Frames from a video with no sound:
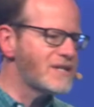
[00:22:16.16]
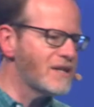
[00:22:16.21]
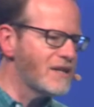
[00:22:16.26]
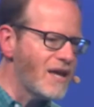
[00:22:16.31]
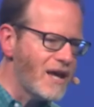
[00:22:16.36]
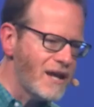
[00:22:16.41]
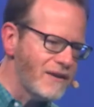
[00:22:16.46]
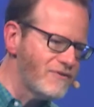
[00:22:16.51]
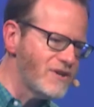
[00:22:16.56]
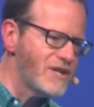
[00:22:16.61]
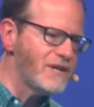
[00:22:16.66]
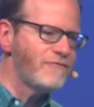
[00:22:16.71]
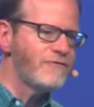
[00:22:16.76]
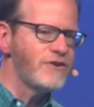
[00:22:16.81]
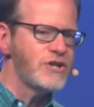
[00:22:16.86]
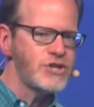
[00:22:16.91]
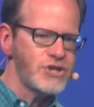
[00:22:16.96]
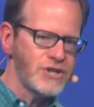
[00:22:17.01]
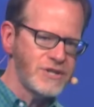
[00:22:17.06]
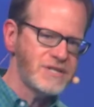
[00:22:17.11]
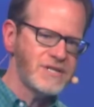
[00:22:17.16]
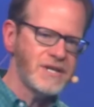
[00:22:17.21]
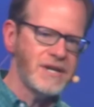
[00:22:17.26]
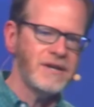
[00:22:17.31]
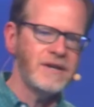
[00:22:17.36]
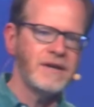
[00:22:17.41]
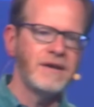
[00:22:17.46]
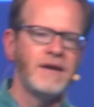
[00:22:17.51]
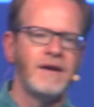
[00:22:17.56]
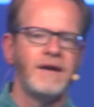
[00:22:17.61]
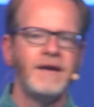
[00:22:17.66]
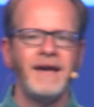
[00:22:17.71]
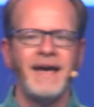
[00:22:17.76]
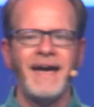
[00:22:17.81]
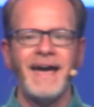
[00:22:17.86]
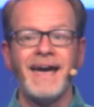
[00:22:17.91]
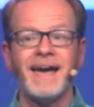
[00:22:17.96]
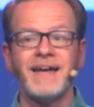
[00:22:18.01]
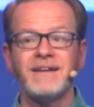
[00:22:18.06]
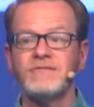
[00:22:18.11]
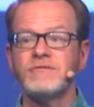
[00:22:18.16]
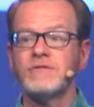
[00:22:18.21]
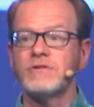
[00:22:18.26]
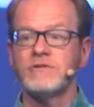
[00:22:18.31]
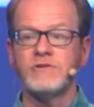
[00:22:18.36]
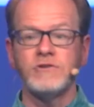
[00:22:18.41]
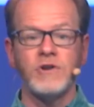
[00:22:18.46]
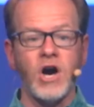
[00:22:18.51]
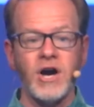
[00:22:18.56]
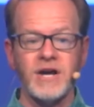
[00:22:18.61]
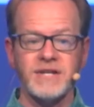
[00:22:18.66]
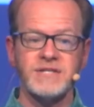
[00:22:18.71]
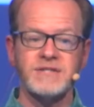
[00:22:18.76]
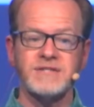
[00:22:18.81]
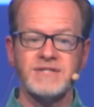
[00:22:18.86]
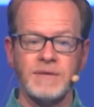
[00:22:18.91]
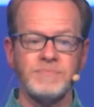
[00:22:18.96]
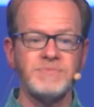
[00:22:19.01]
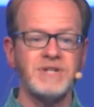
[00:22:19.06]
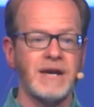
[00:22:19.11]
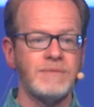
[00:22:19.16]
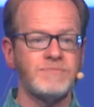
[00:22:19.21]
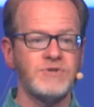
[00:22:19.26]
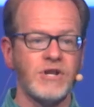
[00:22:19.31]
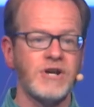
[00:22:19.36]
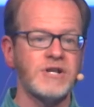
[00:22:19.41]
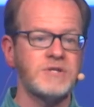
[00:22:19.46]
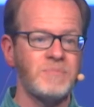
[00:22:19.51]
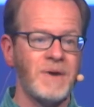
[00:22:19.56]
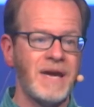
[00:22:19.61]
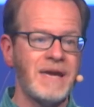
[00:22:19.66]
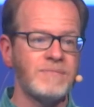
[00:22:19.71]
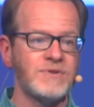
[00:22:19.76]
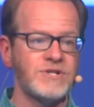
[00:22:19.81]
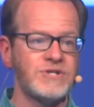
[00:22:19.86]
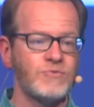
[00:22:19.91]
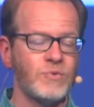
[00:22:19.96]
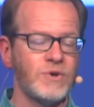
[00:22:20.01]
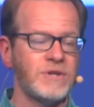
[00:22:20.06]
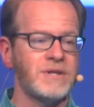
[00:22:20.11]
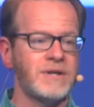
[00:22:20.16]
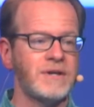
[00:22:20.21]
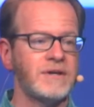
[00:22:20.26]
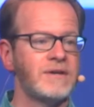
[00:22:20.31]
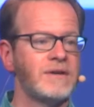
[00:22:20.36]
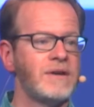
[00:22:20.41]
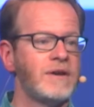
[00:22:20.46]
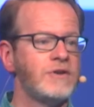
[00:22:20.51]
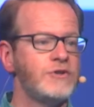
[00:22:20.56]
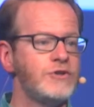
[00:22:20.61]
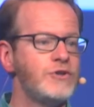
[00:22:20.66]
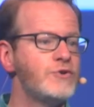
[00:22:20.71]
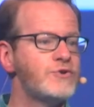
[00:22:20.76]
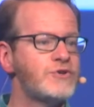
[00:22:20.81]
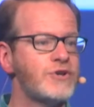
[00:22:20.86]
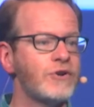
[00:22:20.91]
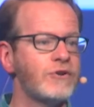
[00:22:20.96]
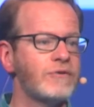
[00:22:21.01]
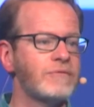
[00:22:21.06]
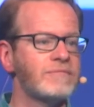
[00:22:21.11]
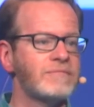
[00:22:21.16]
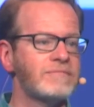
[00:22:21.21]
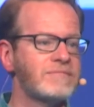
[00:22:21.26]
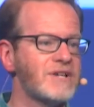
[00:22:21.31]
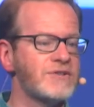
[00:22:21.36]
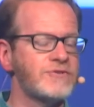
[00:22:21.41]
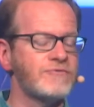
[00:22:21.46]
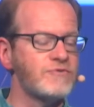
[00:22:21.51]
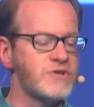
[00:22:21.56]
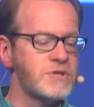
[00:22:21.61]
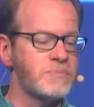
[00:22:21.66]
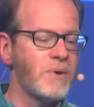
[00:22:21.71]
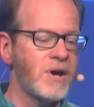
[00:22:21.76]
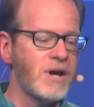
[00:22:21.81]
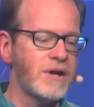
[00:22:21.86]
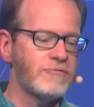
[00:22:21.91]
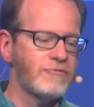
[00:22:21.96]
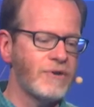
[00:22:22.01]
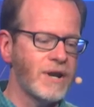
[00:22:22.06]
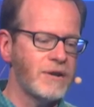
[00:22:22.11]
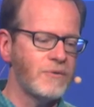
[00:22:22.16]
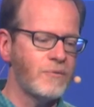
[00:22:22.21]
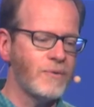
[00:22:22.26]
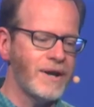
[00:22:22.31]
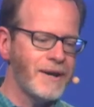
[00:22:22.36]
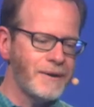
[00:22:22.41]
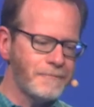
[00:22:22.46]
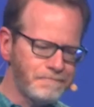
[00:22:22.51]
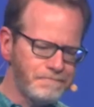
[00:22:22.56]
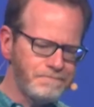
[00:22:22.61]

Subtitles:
a lot of inefficiency and sometimes lost payments when the user doesn't respond right away.